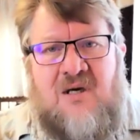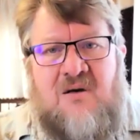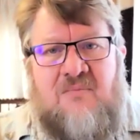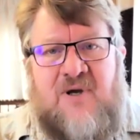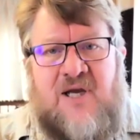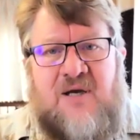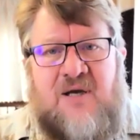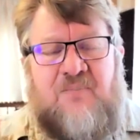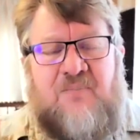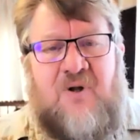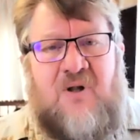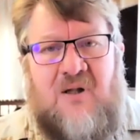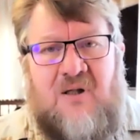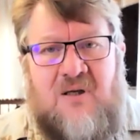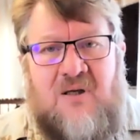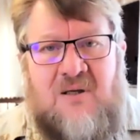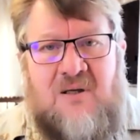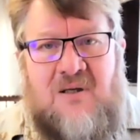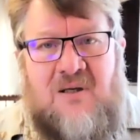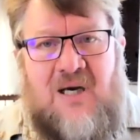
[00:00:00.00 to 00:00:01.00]
People,
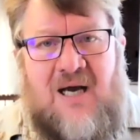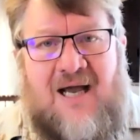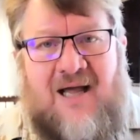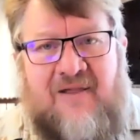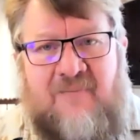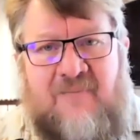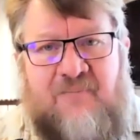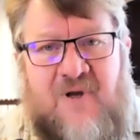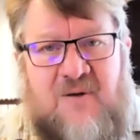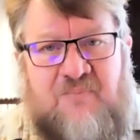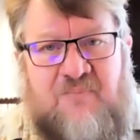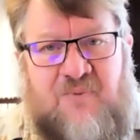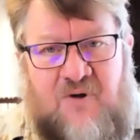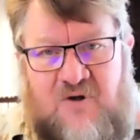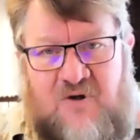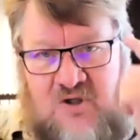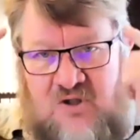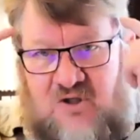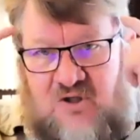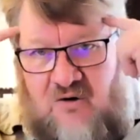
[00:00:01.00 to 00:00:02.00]
other people
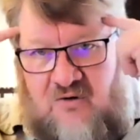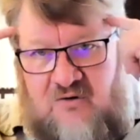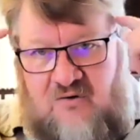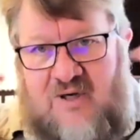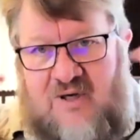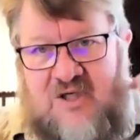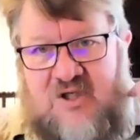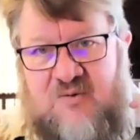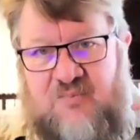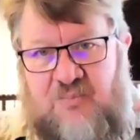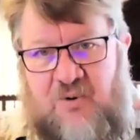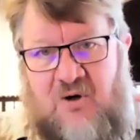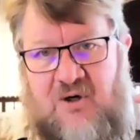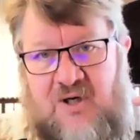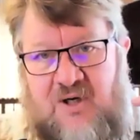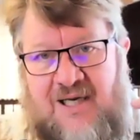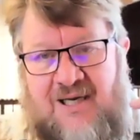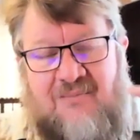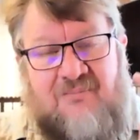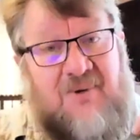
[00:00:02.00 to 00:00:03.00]
start
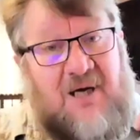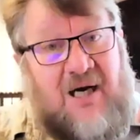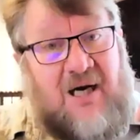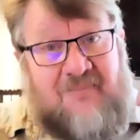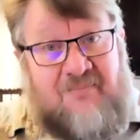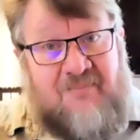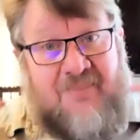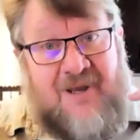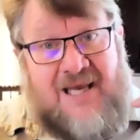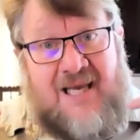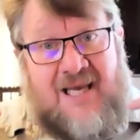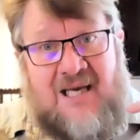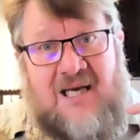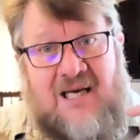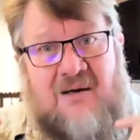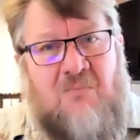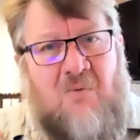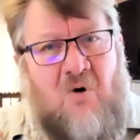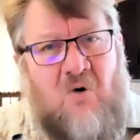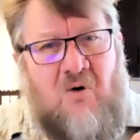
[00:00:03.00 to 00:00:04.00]
responding by
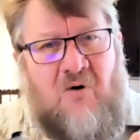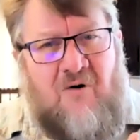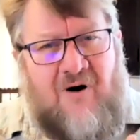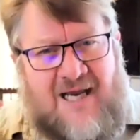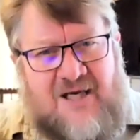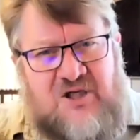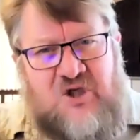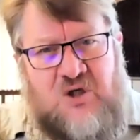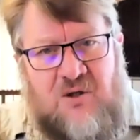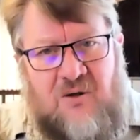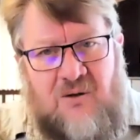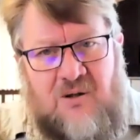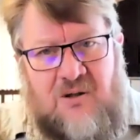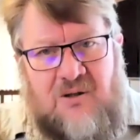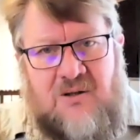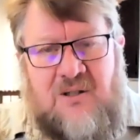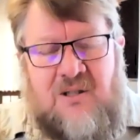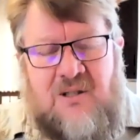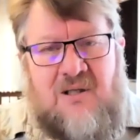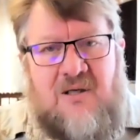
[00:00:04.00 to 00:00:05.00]
being more rational,
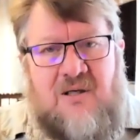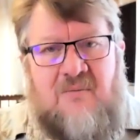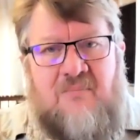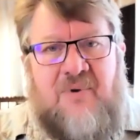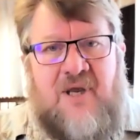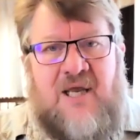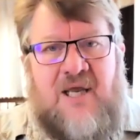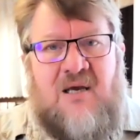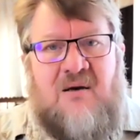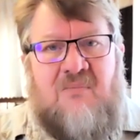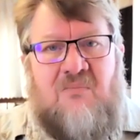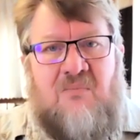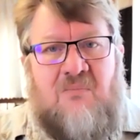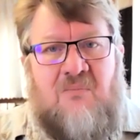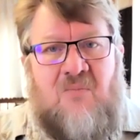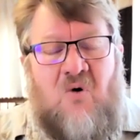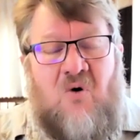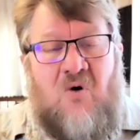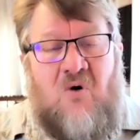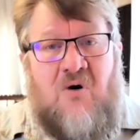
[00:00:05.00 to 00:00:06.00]
being
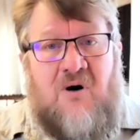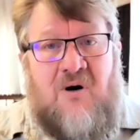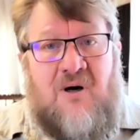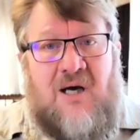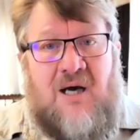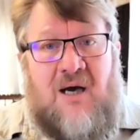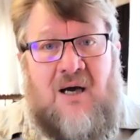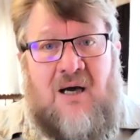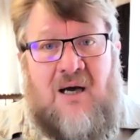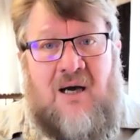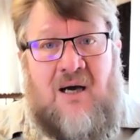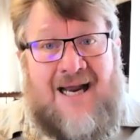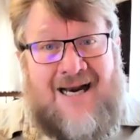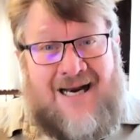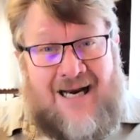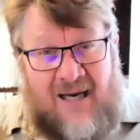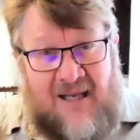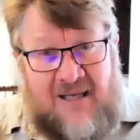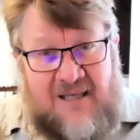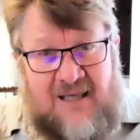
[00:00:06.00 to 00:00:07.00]
more uh,
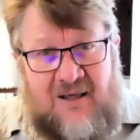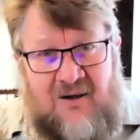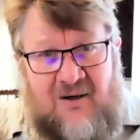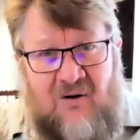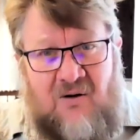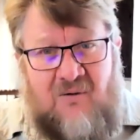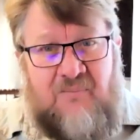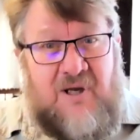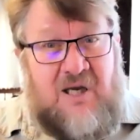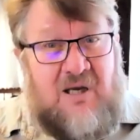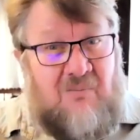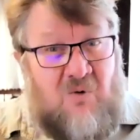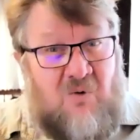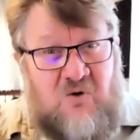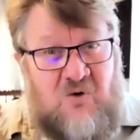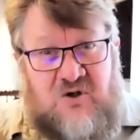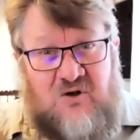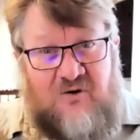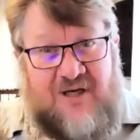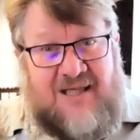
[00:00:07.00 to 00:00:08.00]
analytical, being more
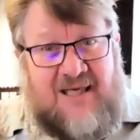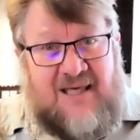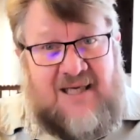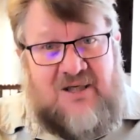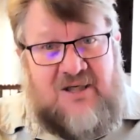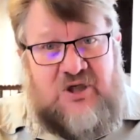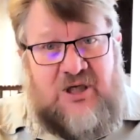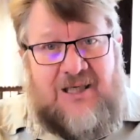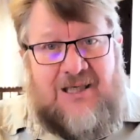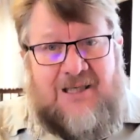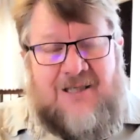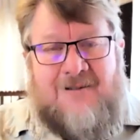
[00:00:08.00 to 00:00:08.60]
strategic,